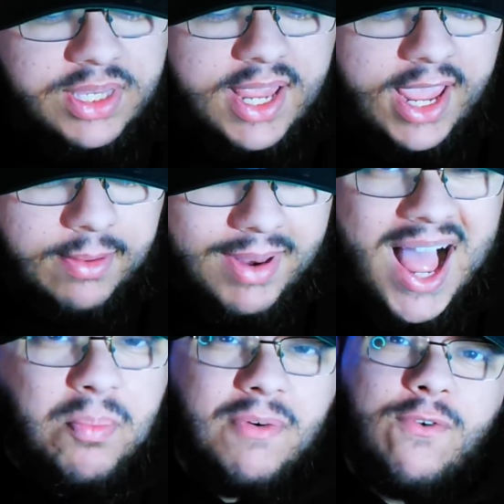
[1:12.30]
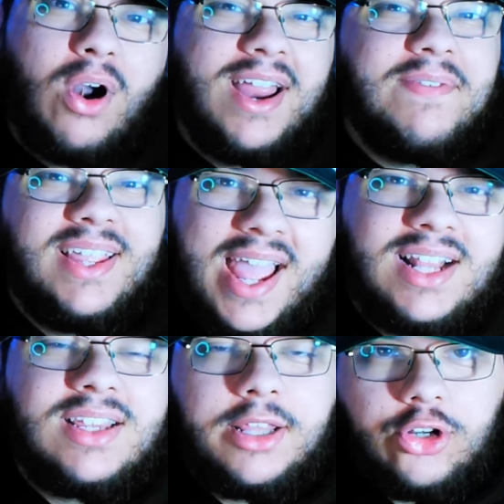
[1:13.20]
team. Now, before I even
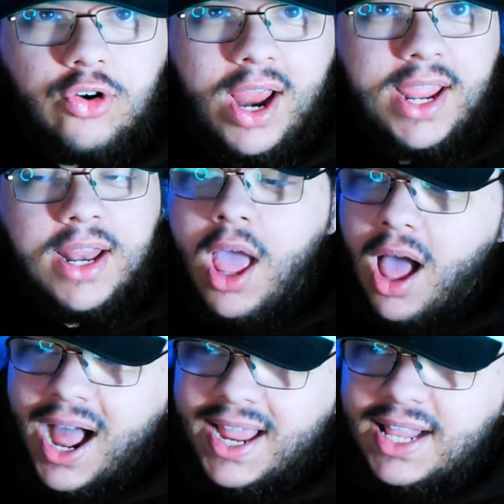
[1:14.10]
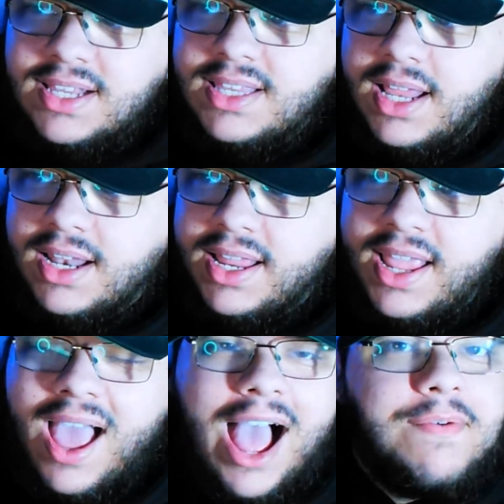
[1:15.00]
get to the trade, I instantly
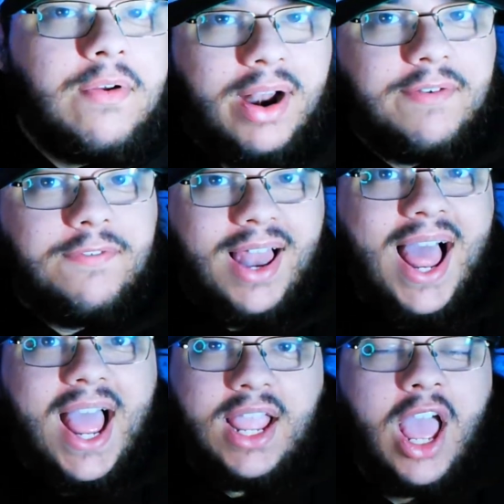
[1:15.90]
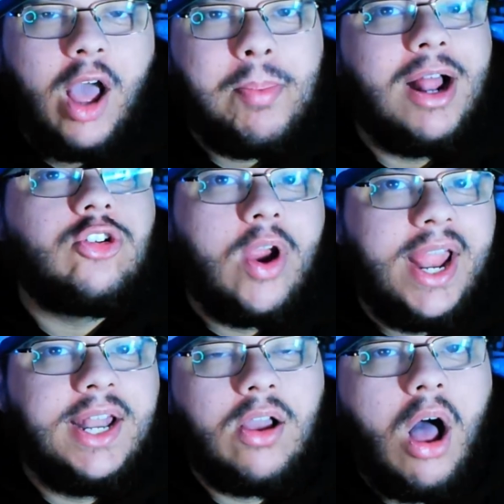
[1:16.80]
have a red flag about
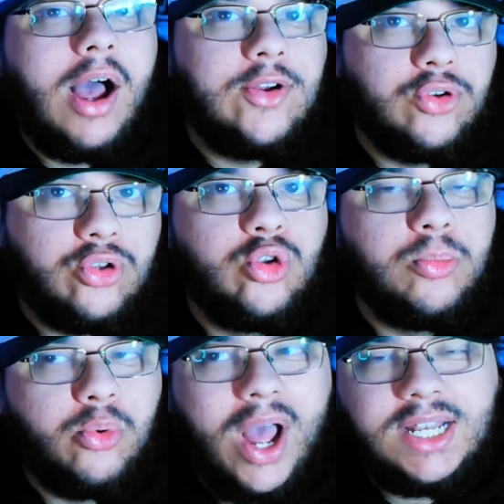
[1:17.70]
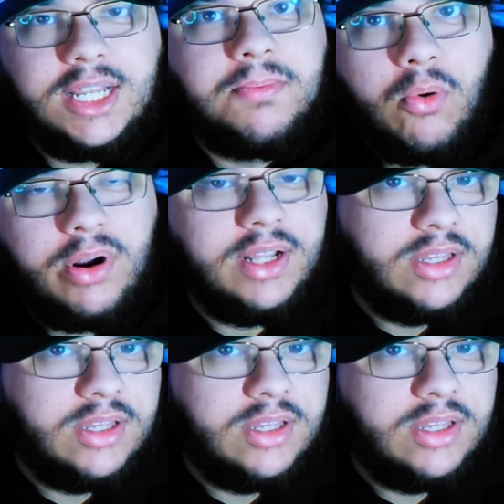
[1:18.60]
trading Ayo Dosunmu at this point in